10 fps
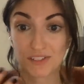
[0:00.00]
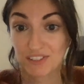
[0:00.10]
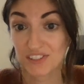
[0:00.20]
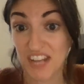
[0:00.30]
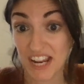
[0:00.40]
to
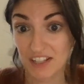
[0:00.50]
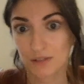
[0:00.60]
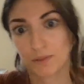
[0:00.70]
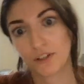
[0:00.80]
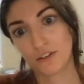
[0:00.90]
stay in the
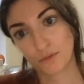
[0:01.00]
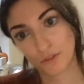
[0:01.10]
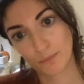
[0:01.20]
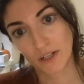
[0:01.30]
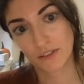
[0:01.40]
bill and
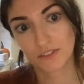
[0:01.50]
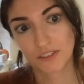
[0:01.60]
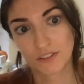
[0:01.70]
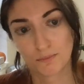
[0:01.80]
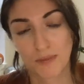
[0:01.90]
which
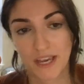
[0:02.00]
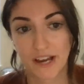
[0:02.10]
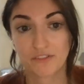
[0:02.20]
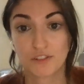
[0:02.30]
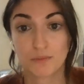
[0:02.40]
policies may
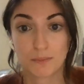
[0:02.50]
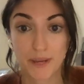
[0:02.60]
have to be